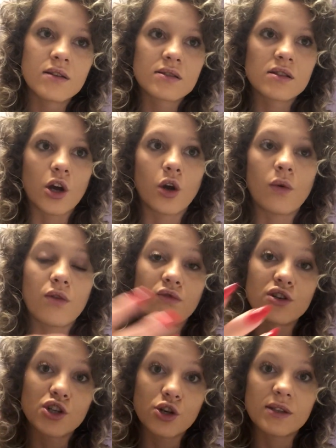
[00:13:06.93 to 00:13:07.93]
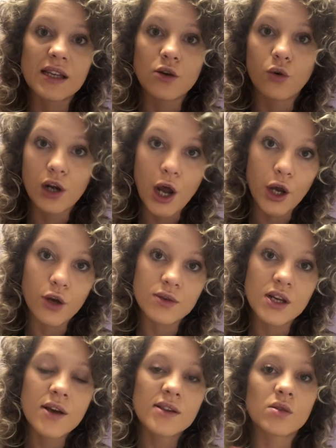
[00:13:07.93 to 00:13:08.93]
So reducing your
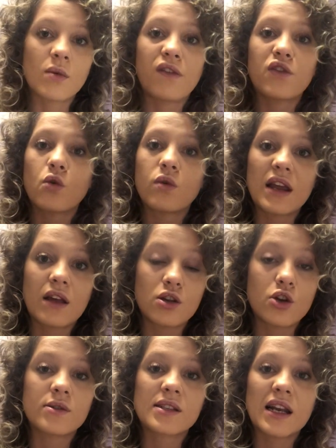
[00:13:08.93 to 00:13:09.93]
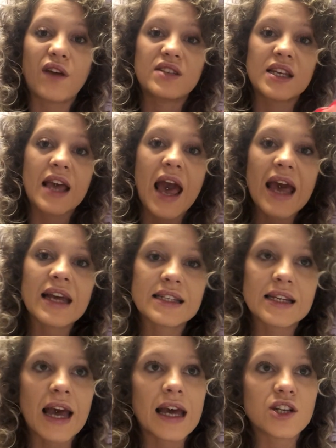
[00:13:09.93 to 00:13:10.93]
load. So if you're used to lifting
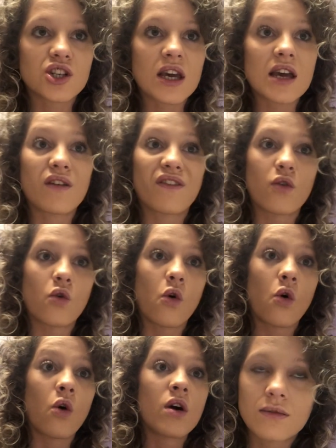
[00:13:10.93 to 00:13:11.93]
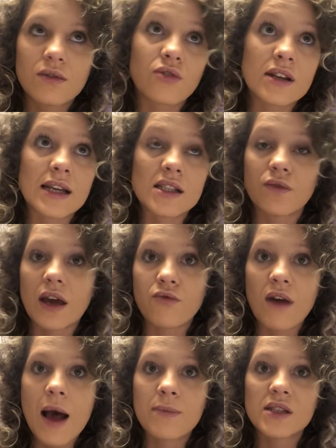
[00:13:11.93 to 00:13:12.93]
80 kg for 3 sets of 8
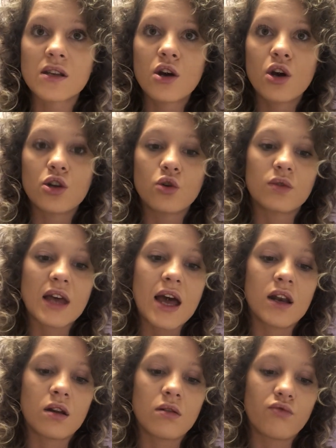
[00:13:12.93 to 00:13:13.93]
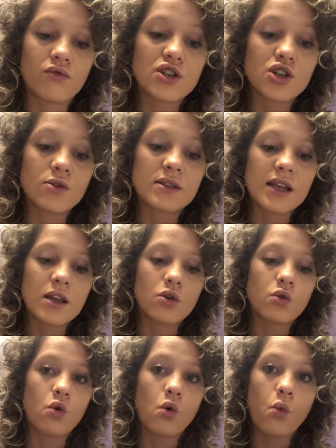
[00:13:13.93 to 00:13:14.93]
reps, you're then reducing
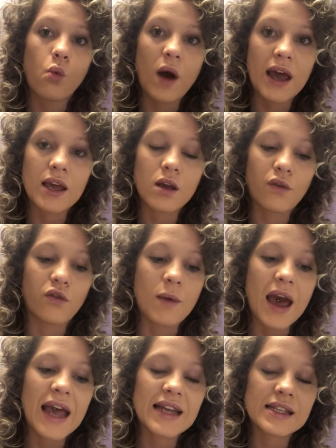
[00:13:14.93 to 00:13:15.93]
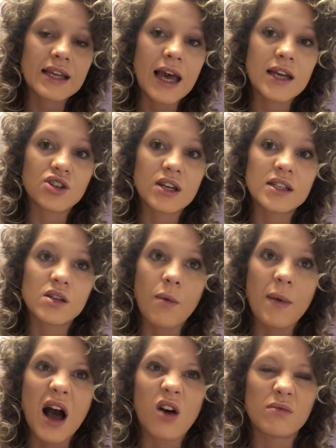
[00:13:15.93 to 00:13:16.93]
your weight from 80 kg to
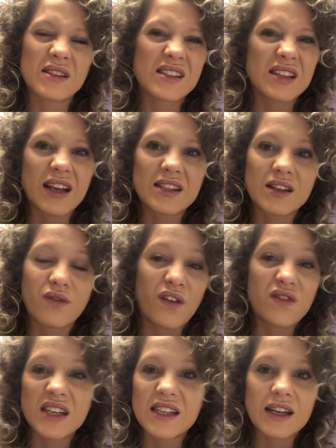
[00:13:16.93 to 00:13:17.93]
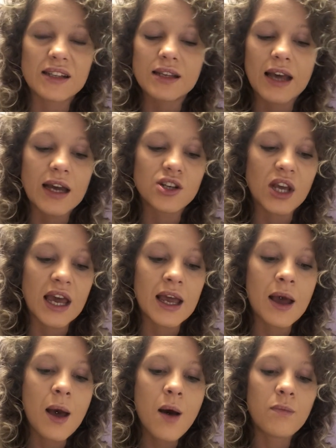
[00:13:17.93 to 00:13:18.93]
about 50, 60
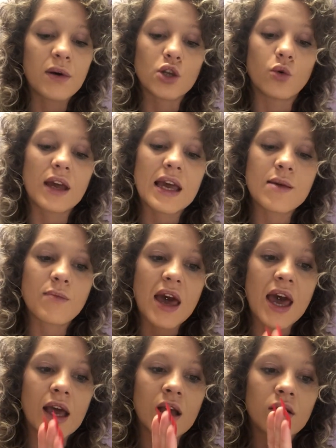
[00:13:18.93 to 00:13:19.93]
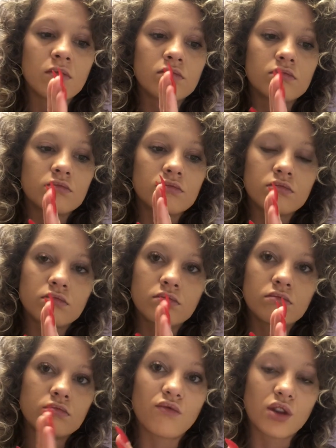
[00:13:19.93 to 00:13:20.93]
kg, but you're keeping
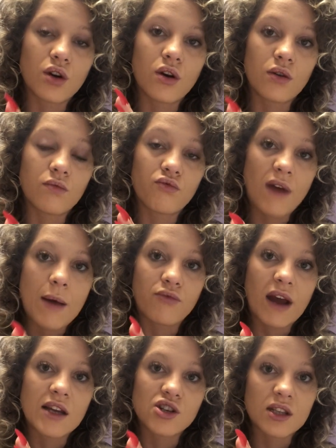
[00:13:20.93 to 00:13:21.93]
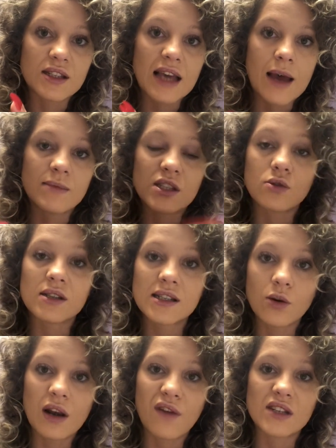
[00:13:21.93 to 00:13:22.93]
the rep range the same, so you're
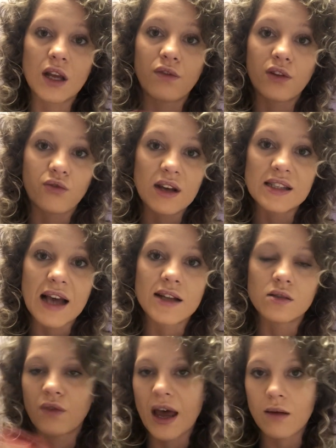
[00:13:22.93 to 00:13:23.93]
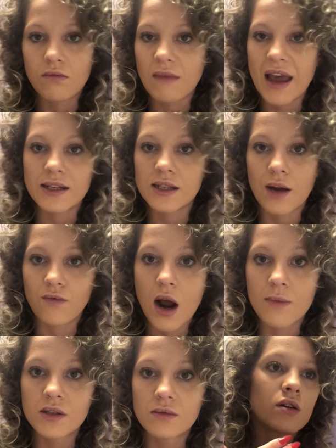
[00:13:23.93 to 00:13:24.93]
still lifting for 3 sets or 8 to 10
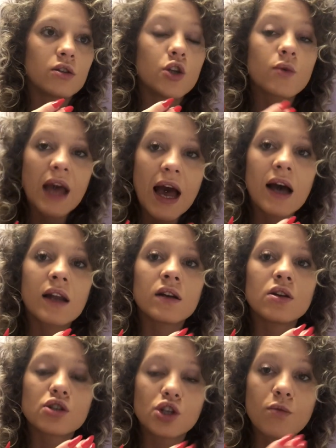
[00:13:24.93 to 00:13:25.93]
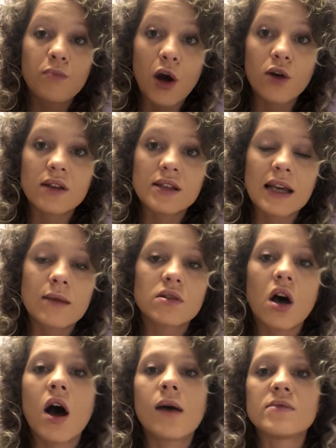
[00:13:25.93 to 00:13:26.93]
reps. You can do both at the same
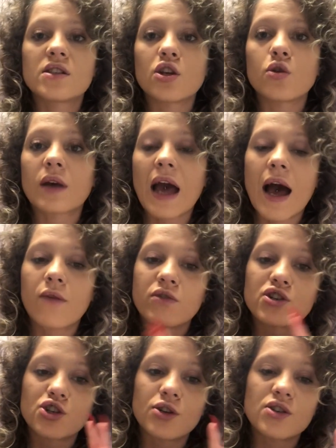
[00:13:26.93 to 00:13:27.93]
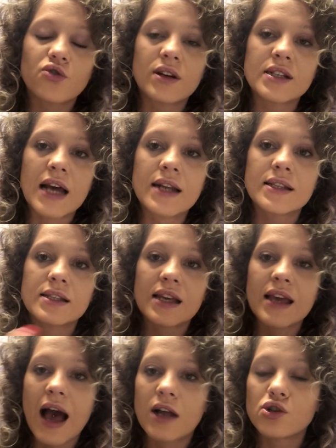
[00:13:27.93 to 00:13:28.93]
time, so you can reduce your
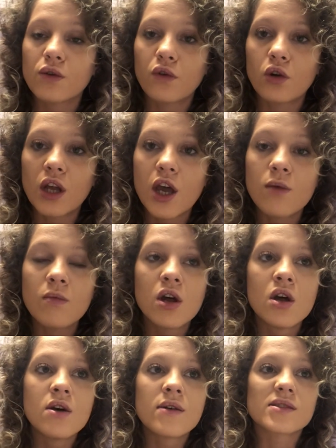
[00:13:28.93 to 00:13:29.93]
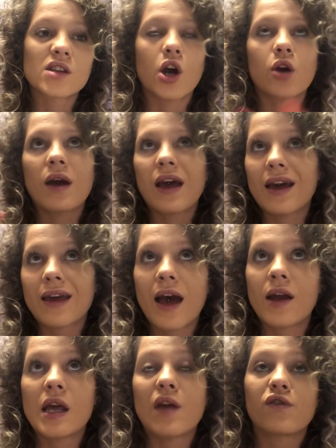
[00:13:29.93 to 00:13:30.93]
intensity and your volume. So
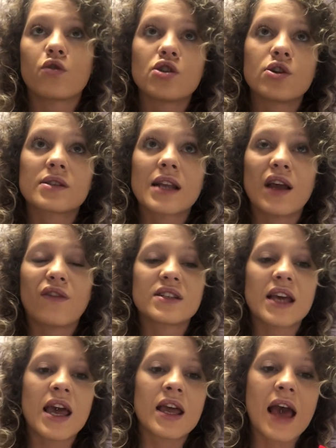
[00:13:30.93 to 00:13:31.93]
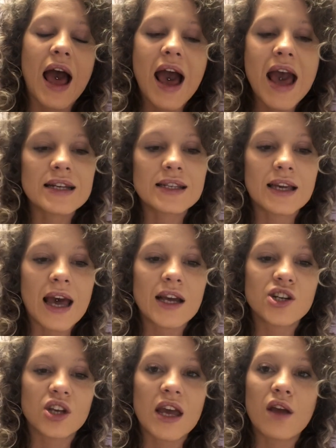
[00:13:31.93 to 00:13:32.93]
again, if you're used to lifting 80
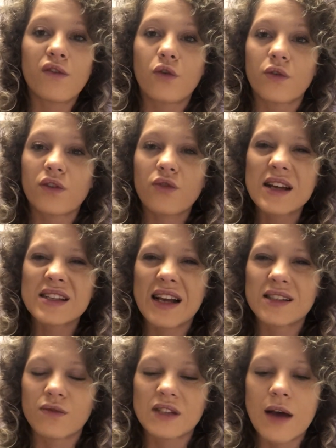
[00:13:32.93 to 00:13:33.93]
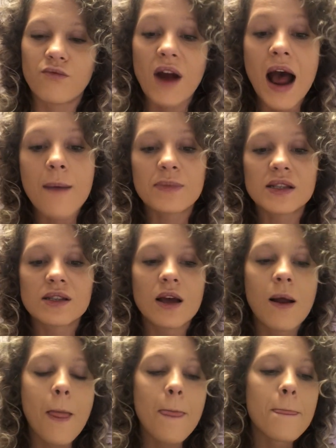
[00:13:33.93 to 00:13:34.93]
kg for 3 sets of 10 reps,
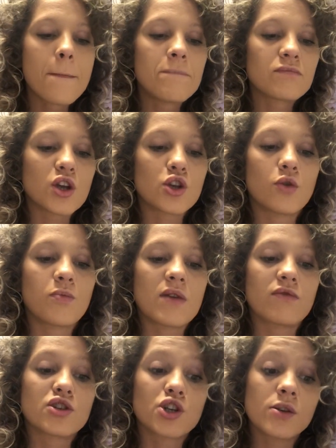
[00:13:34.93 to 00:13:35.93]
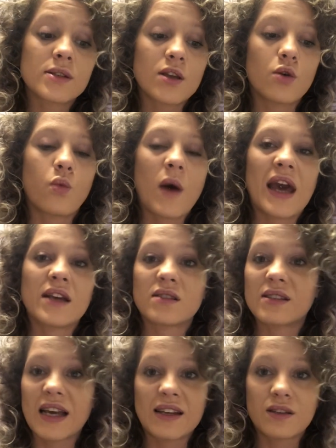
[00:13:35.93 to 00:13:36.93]
you'd be reducing your weight to
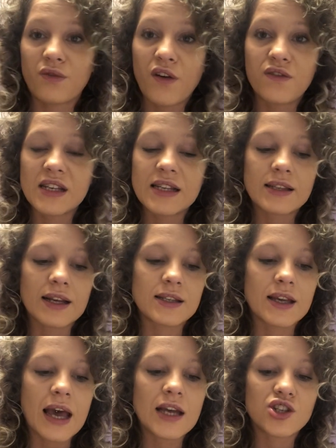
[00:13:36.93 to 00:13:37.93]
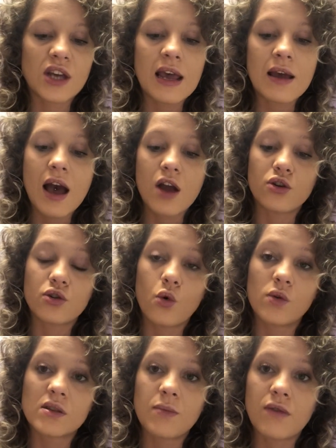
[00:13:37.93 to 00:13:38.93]
say 50, 60 kg, and you'd
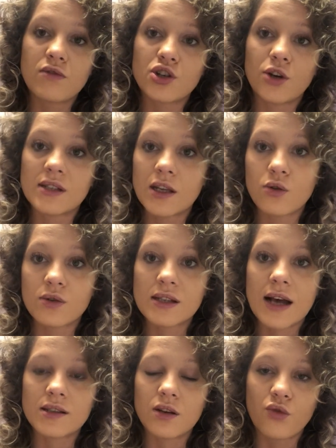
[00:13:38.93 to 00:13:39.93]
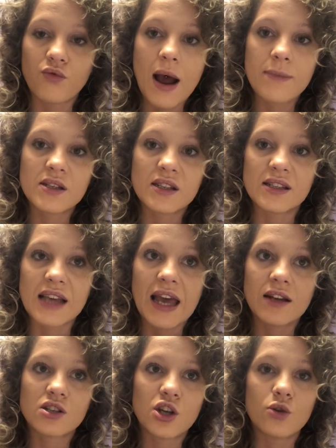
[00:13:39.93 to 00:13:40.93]
also be reducing your sets and your reps to
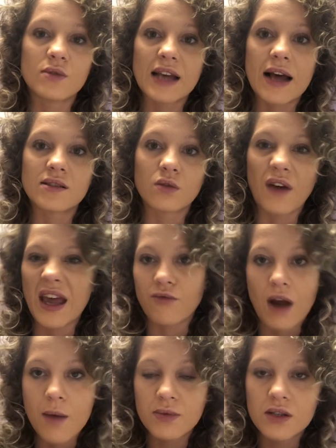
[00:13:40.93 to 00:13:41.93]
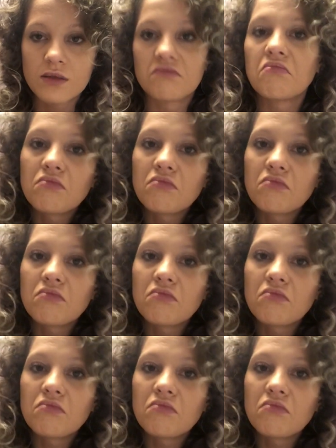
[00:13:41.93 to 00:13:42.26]
say 2 sets or 8 reps.